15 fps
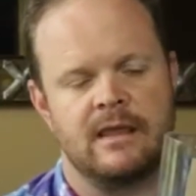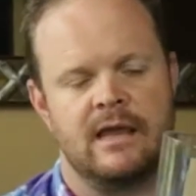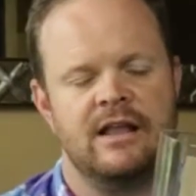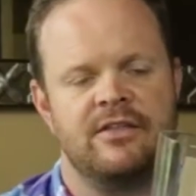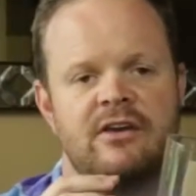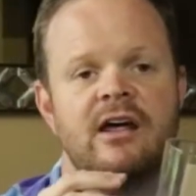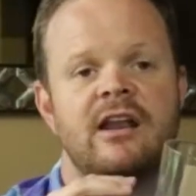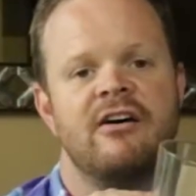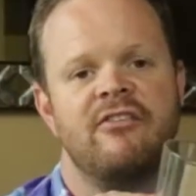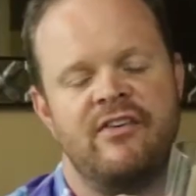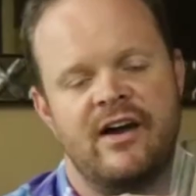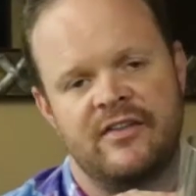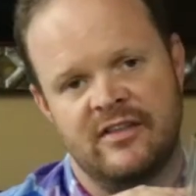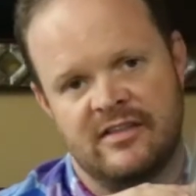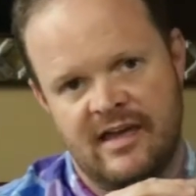it's going to
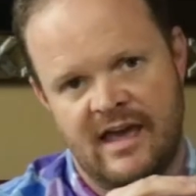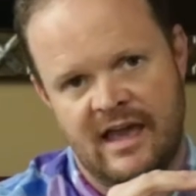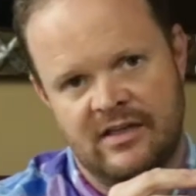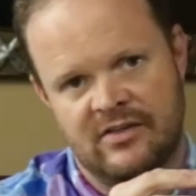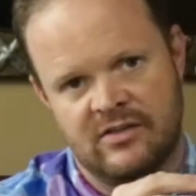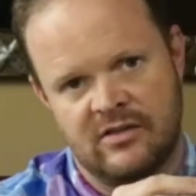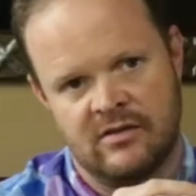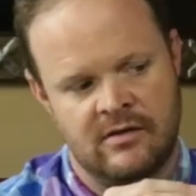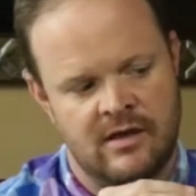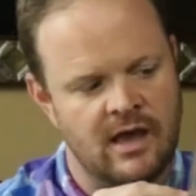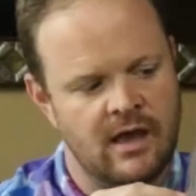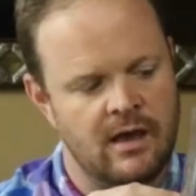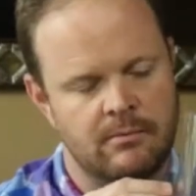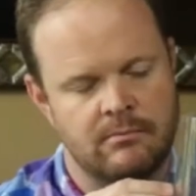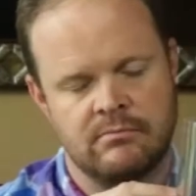affect the taste,
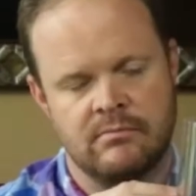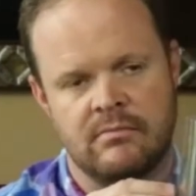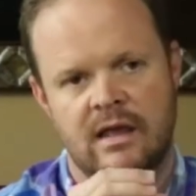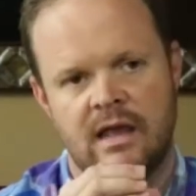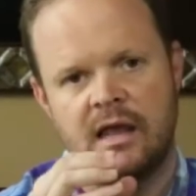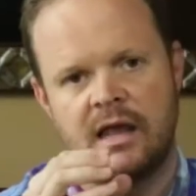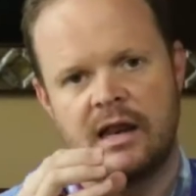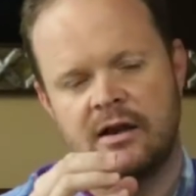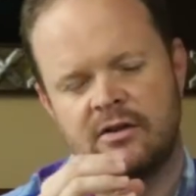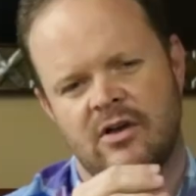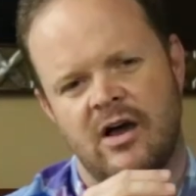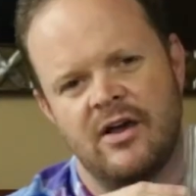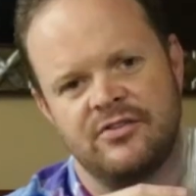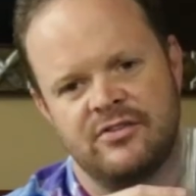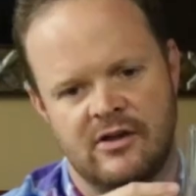and it's
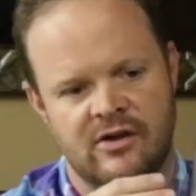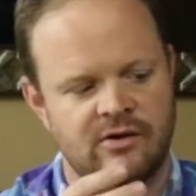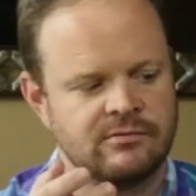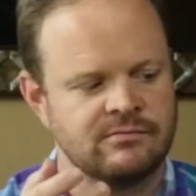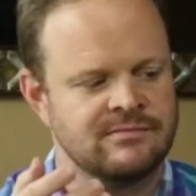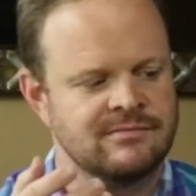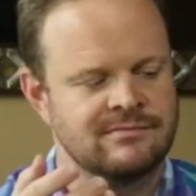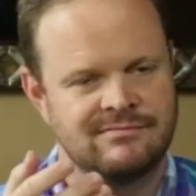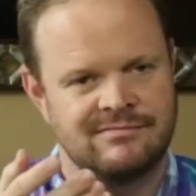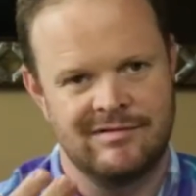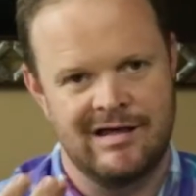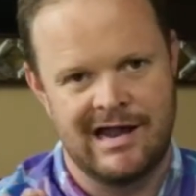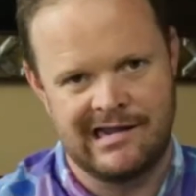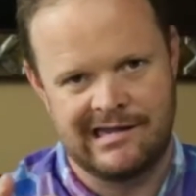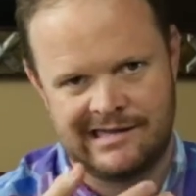also
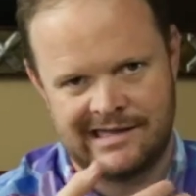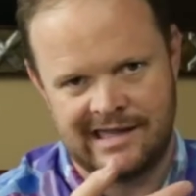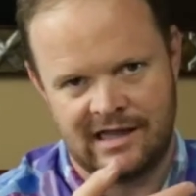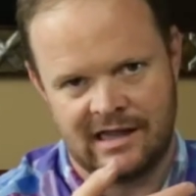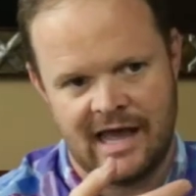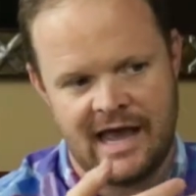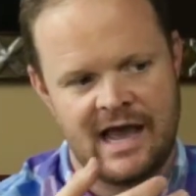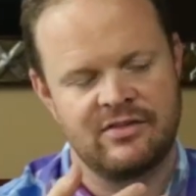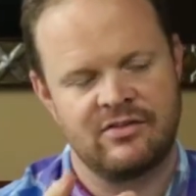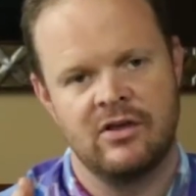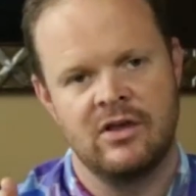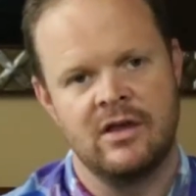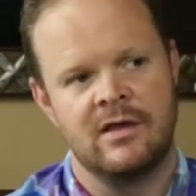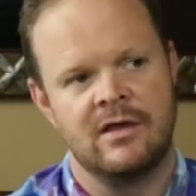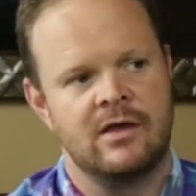not a clean glass.
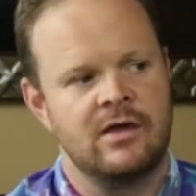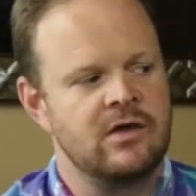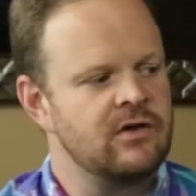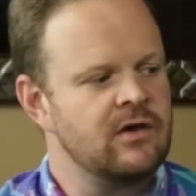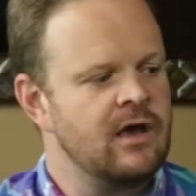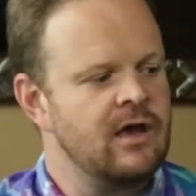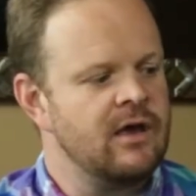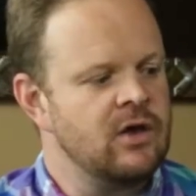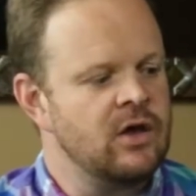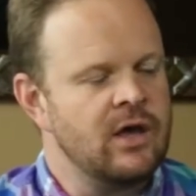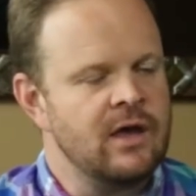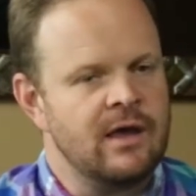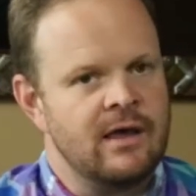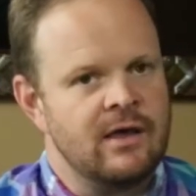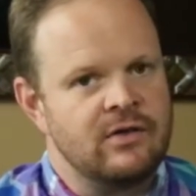
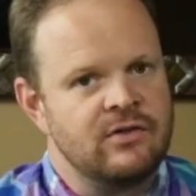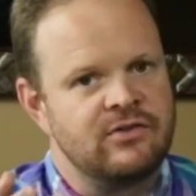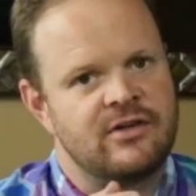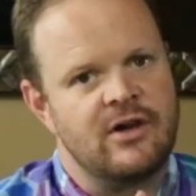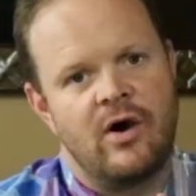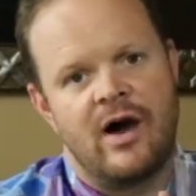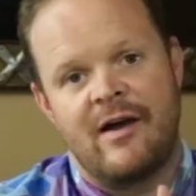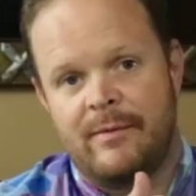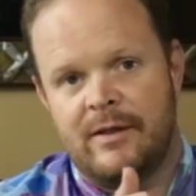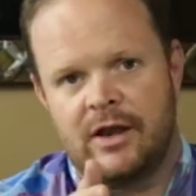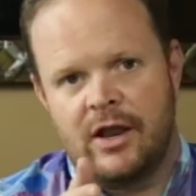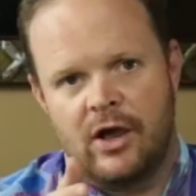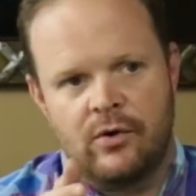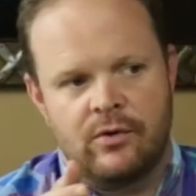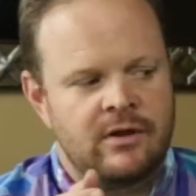So I've been
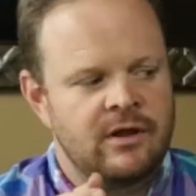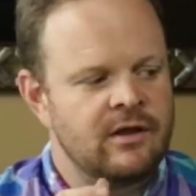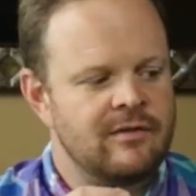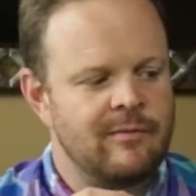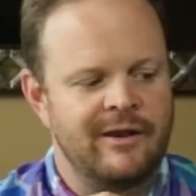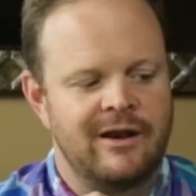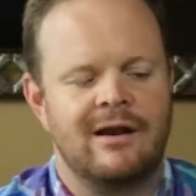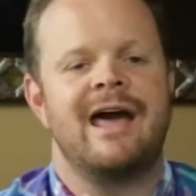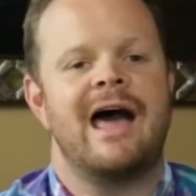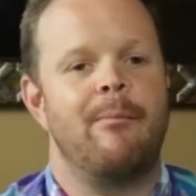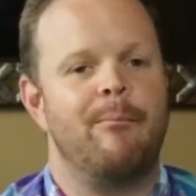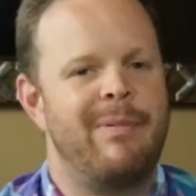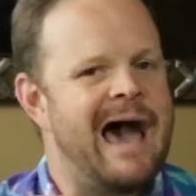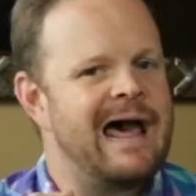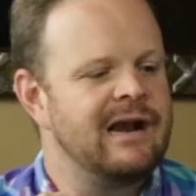known, depending on how
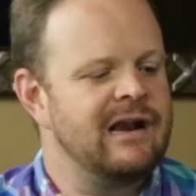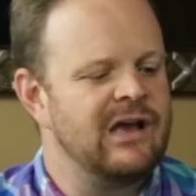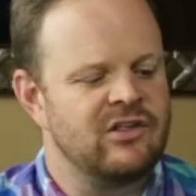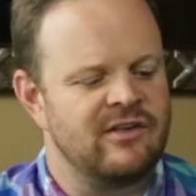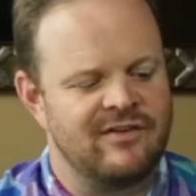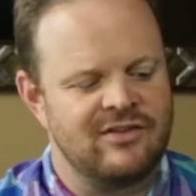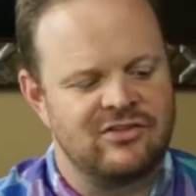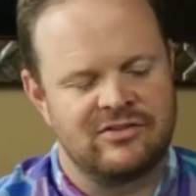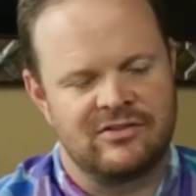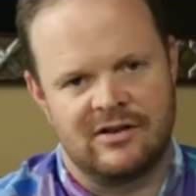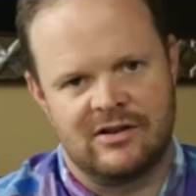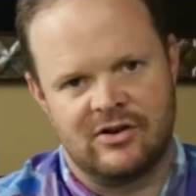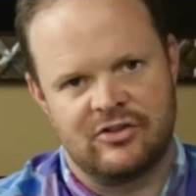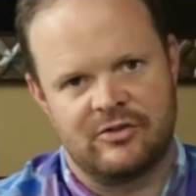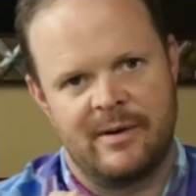bad it is, if it's just a
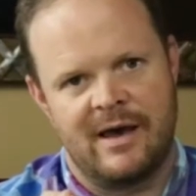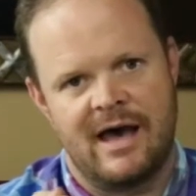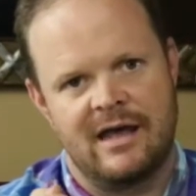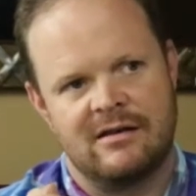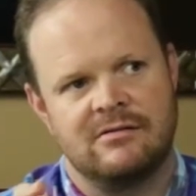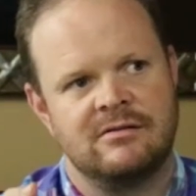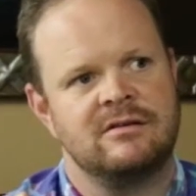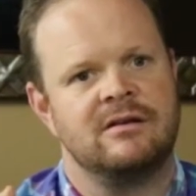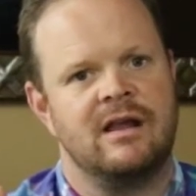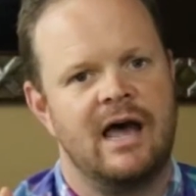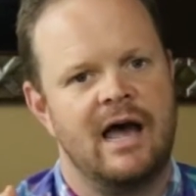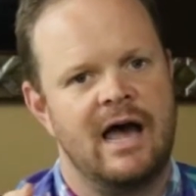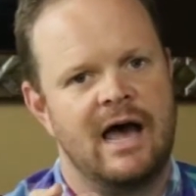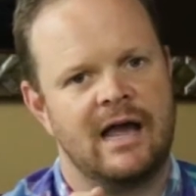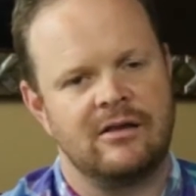little spot,
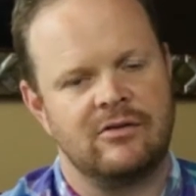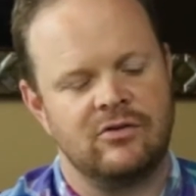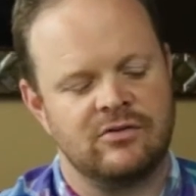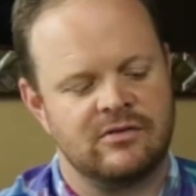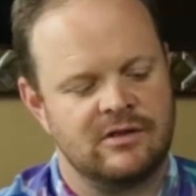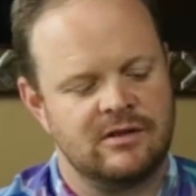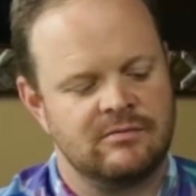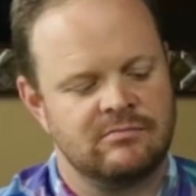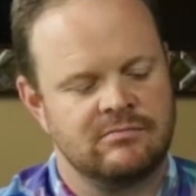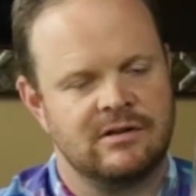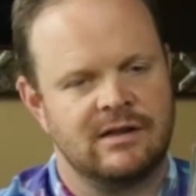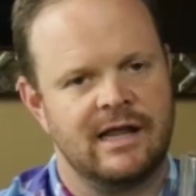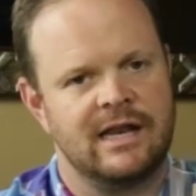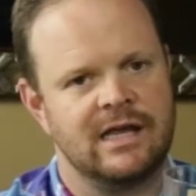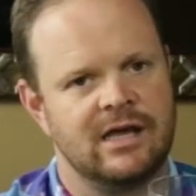I usually
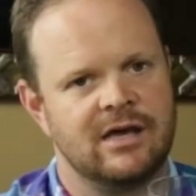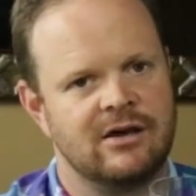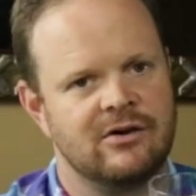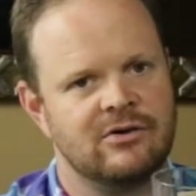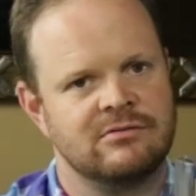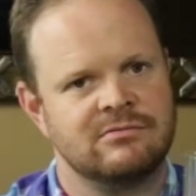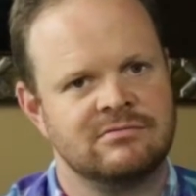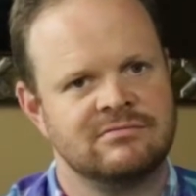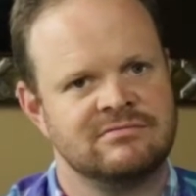let it go.